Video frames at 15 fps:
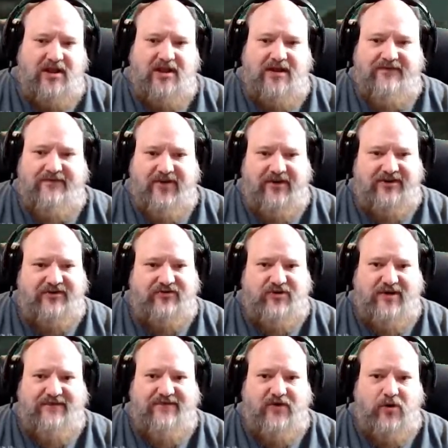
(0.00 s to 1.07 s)
Very
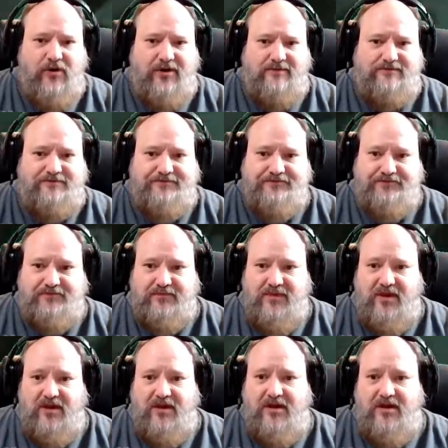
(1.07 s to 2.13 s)
straightforward.
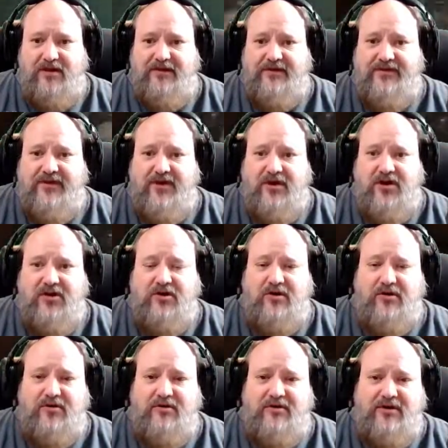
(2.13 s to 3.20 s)

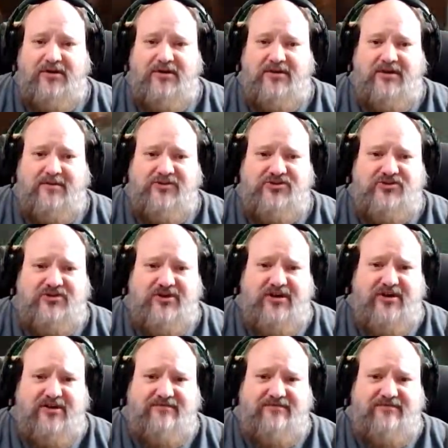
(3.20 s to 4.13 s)
So let me show you